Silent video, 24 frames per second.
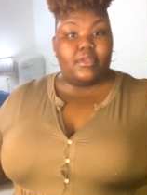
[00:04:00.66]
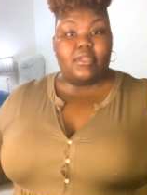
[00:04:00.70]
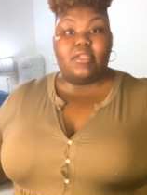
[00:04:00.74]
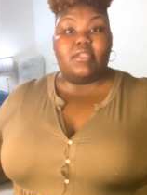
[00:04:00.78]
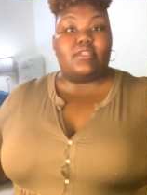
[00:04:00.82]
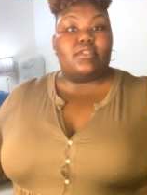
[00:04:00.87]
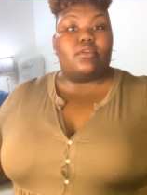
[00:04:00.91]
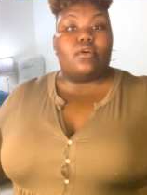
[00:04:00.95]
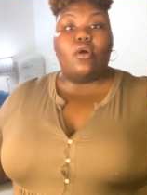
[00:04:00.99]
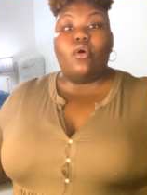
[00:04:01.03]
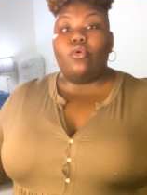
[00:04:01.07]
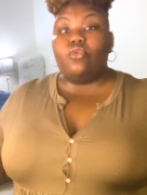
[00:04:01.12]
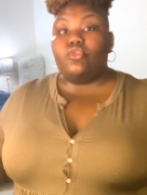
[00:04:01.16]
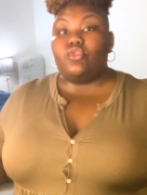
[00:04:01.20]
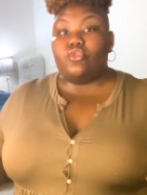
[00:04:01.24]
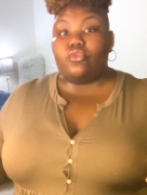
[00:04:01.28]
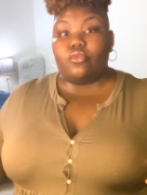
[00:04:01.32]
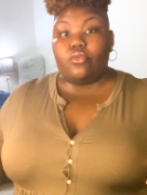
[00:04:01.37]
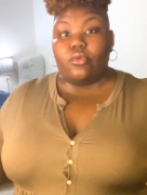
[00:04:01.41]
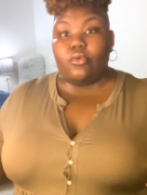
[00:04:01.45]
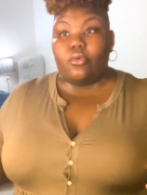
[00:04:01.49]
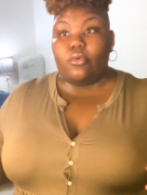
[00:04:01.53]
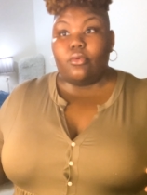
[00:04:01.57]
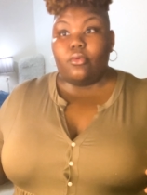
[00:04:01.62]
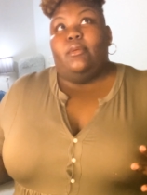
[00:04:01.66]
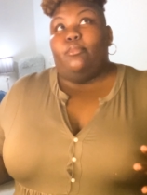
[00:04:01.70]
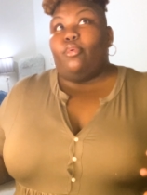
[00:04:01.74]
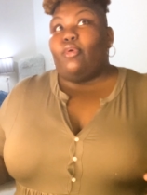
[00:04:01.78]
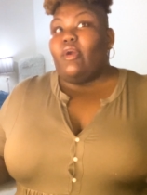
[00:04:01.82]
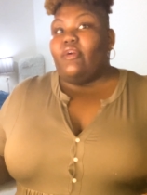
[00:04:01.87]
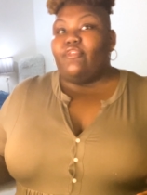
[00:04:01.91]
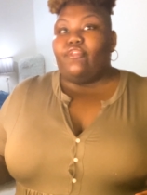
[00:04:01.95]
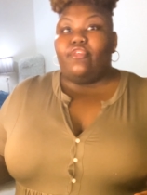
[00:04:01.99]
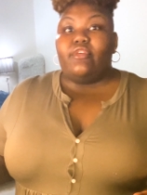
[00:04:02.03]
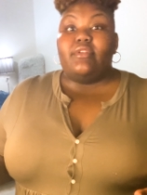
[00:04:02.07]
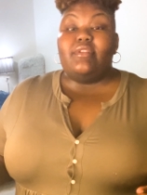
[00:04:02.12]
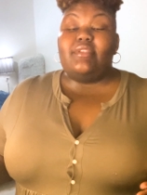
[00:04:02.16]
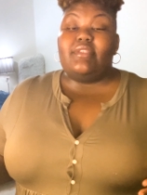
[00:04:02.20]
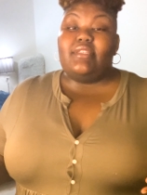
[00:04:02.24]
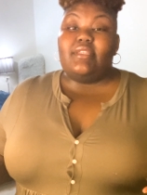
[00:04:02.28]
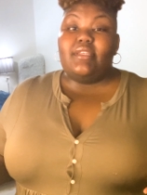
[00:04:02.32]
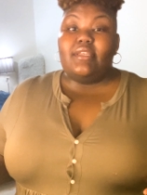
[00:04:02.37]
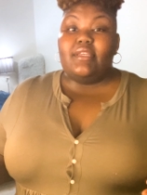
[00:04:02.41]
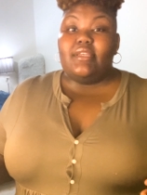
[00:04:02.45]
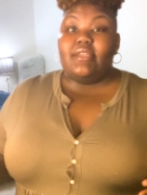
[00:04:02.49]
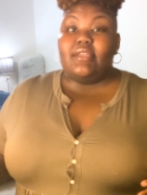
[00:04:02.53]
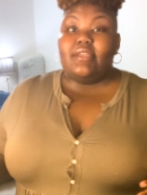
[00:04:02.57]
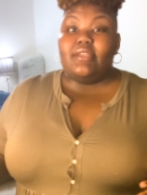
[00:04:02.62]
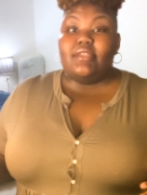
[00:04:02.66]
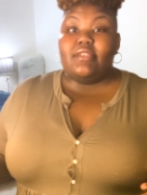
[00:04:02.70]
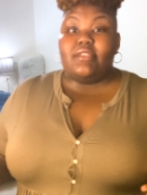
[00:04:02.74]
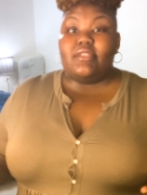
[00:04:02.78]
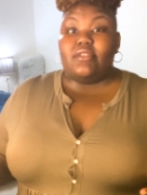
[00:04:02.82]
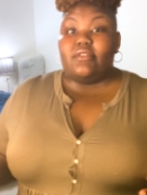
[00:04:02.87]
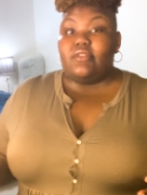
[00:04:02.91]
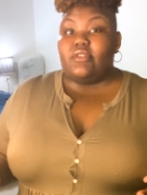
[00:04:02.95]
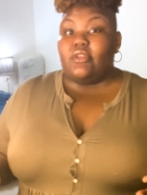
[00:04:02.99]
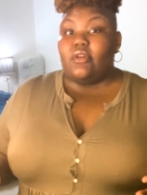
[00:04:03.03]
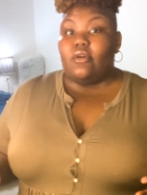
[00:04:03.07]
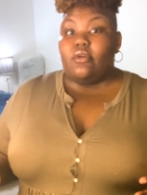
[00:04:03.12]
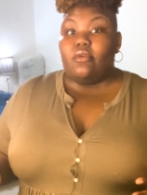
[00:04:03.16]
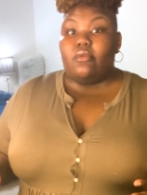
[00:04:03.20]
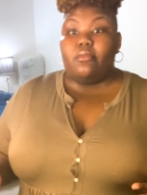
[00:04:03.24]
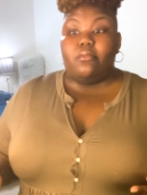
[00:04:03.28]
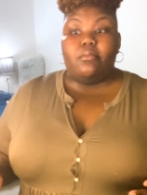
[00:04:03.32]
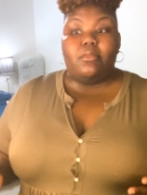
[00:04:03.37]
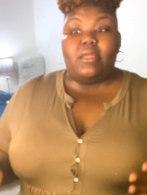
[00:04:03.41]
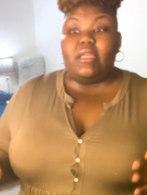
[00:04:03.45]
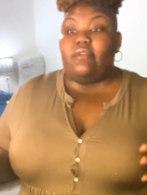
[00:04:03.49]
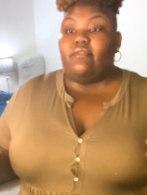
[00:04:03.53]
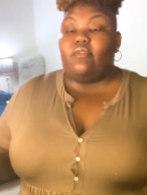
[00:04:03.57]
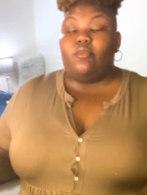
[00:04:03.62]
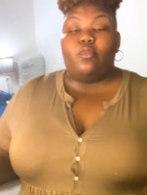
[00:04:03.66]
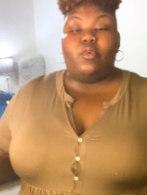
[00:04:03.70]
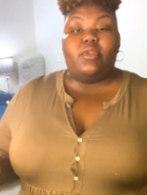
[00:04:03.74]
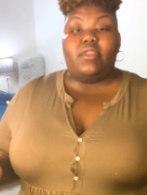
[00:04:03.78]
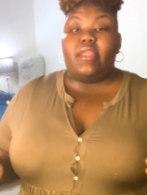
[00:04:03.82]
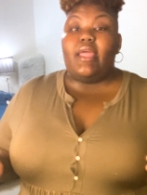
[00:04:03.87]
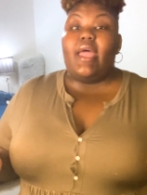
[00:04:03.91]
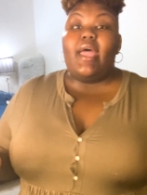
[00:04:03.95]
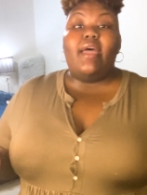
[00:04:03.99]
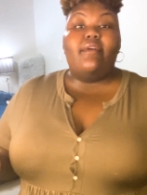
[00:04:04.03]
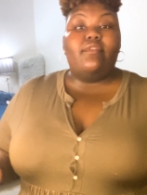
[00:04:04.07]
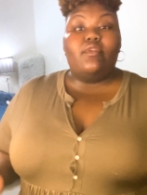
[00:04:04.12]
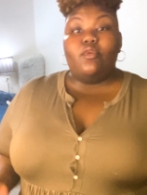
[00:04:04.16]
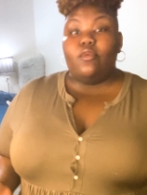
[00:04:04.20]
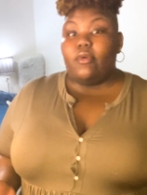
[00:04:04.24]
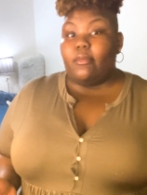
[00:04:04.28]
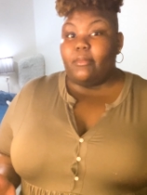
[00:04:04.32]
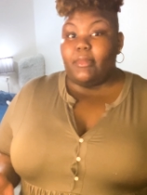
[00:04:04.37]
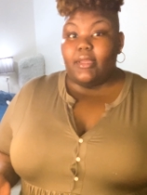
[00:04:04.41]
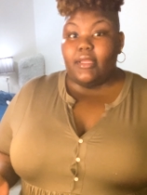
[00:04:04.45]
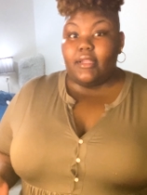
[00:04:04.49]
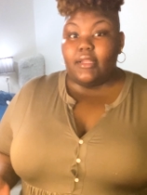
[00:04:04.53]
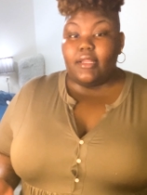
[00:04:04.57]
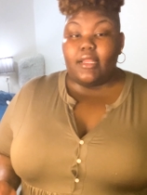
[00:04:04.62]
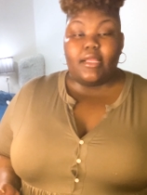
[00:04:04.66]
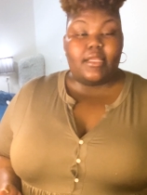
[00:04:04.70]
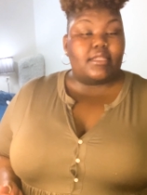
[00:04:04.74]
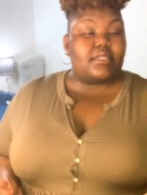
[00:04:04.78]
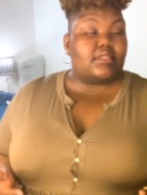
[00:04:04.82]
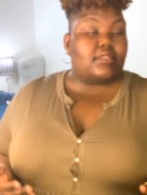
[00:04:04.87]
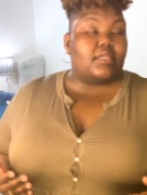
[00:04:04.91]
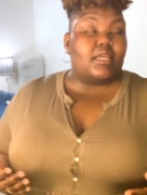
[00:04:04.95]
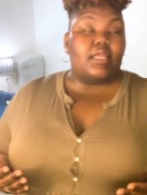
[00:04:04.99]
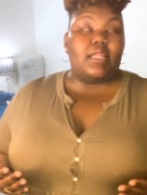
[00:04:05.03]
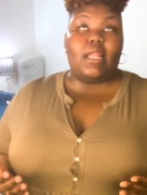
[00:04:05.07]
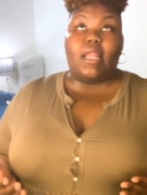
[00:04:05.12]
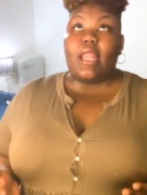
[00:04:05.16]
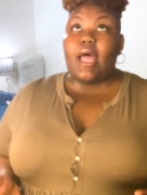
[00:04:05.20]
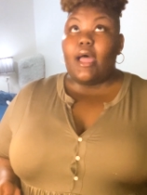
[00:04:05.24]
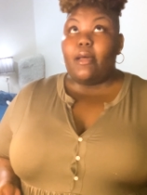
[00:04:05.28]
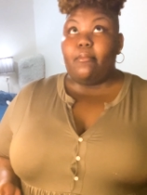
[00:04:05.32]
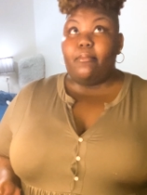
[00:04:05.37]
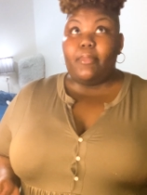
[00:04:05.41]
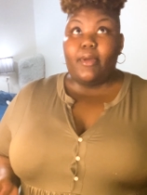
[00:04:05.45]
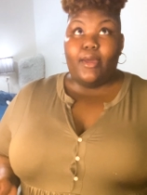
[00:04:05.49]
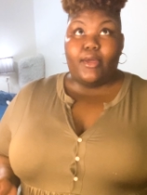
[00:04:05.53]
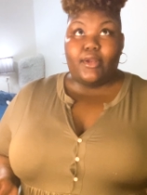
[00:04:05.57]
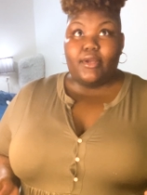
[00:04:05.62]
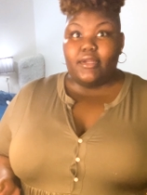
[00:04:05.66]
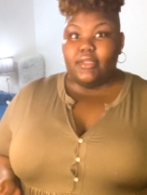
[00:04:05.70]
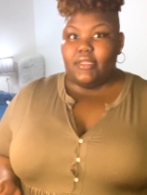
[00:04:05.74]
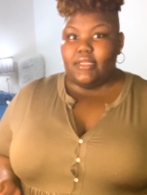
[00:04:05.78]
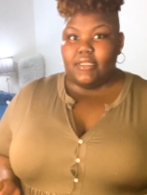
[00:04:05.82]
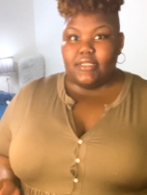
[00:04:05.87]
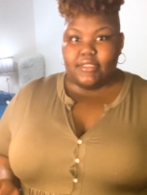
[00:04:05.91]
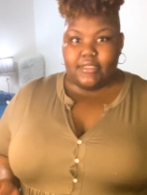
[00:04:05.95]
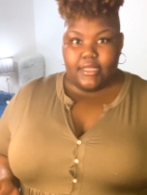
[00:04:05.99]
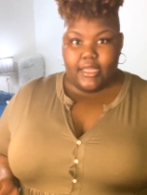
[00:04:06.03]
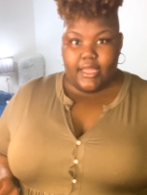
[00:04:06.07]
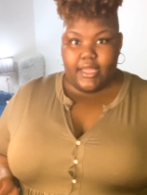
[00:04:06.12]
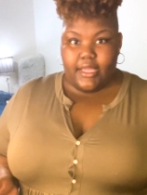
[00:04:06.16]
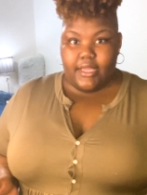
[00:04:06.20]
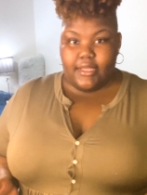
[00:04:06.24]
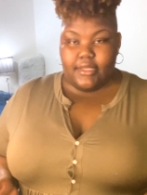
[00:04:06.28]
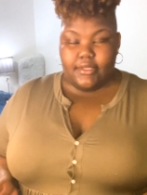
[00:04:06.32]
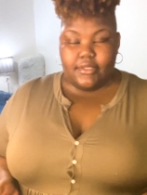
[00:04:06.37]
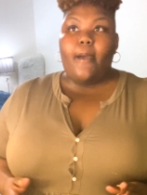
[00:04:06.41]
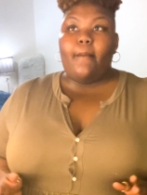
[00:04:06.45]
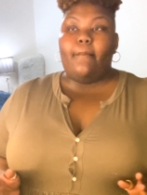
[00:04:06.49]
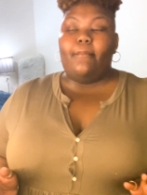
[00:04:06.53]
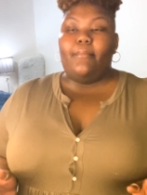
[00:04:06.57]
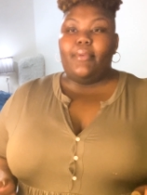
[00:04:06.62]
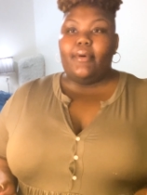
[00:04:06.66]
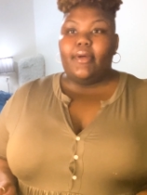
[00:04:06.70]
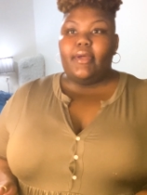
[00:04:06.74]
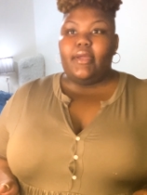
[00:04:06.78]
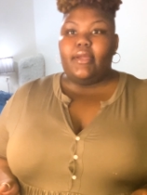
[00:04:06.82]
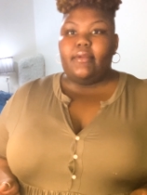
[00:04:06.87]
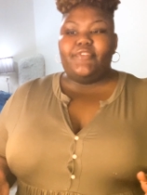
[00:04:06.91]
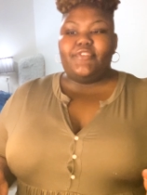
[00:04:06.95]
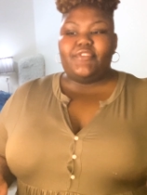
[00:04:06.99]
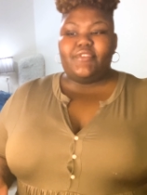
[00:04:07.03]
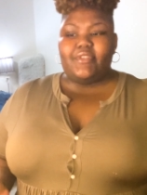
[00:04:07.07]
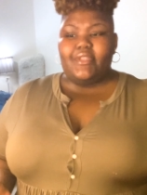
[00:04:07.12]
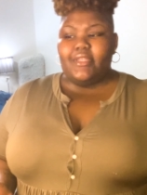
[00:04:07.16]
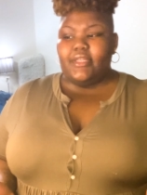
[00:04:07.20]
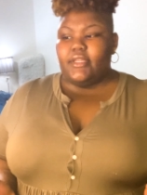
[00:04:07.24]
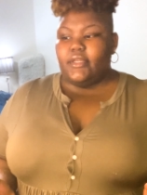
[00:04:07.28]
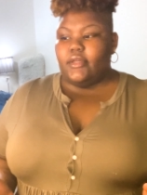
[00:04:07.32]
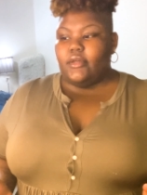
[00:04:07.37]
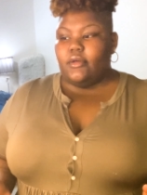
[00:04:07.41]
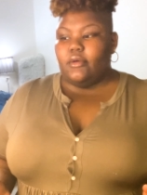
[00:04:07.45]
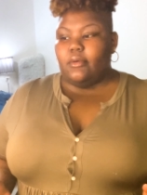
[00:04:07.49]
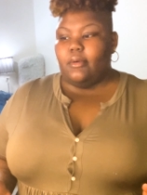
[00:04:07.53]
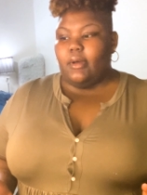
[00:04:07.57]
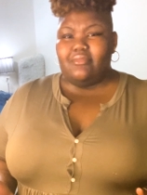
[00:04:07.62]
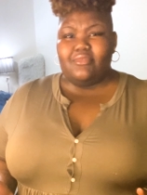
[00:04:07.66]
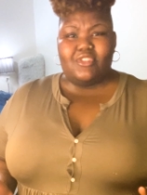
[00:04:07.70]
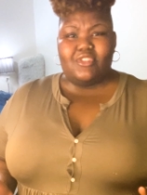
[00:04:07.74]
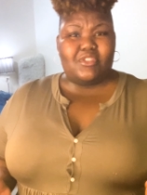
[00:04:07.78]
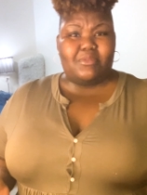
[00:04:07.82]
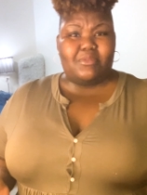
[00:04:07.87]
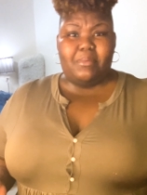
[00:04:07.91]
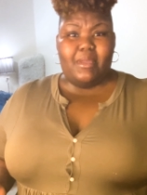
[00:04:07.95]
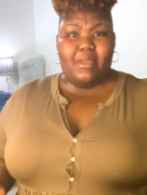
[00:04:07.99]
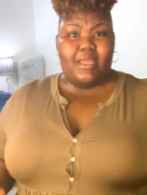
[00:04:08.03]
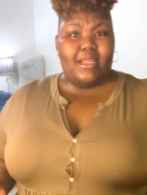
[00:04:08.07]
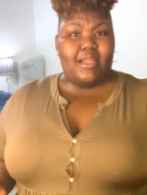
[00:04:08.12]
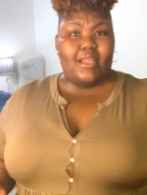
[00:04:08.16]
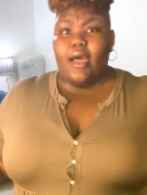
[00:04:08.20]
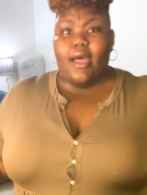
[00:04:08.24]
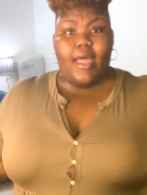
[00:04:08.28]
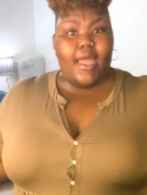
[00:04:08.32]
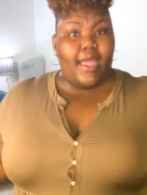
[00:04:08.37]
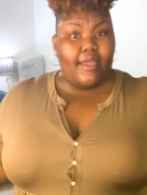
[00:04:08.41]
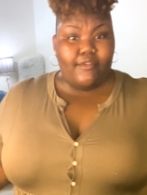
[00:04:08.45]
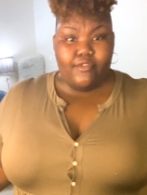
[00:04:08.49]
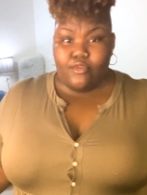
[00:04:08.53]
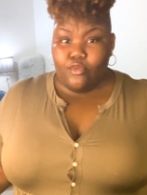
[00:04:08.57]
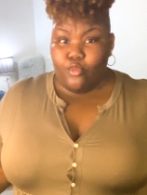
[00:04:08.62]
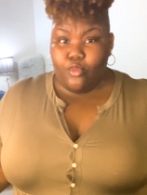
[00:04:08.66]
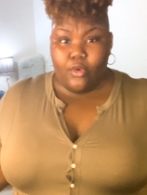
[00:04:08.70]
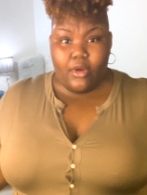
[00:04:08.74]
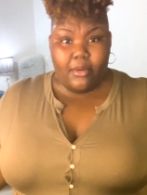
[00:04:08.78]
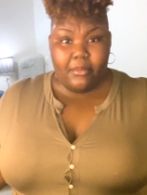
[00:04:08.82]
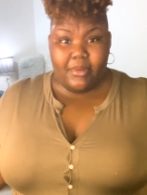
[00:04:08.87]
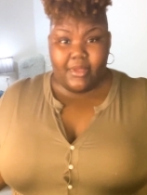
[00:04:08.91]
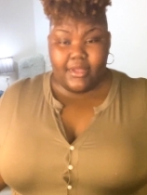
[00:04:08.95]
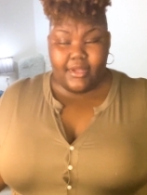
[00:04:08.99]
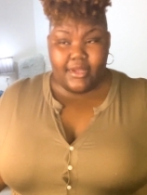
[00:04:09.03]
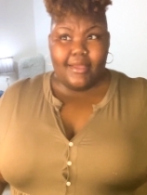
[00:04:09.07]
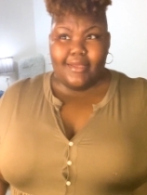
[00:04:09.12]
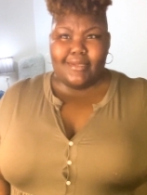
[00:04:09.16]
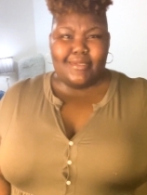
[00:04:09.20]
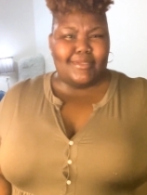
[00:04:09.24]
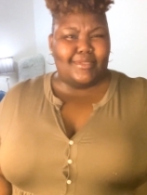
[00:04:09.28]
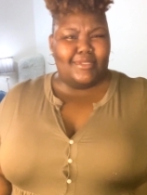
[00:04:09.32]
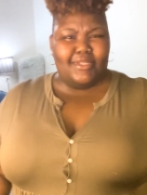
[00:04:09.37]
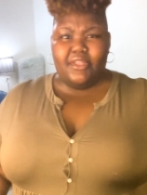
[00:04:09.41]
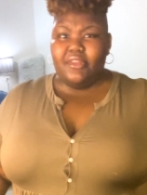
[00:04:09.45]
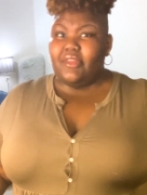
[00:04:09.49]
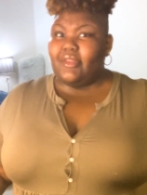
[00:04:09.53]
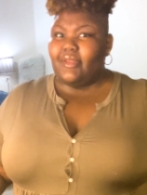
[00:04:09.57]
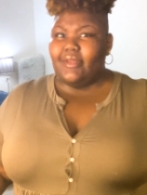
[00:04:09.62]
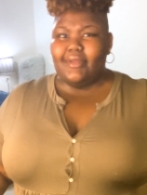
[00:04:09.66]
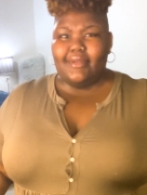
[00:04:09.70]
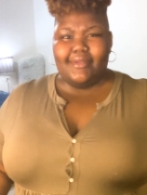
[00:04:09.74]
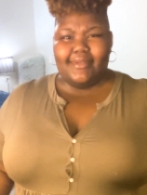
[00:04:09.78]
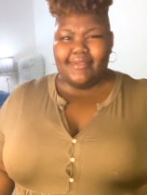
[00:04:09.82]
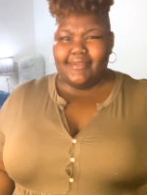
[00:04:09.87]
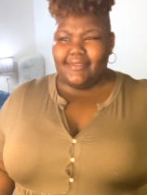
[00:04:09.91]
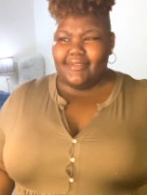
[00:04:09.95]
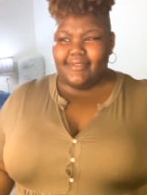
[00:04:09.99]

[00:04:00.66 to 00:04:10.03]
is a cultural preferences, even with heavy women, it's a lot better these days, but still just being a heavy woman is still a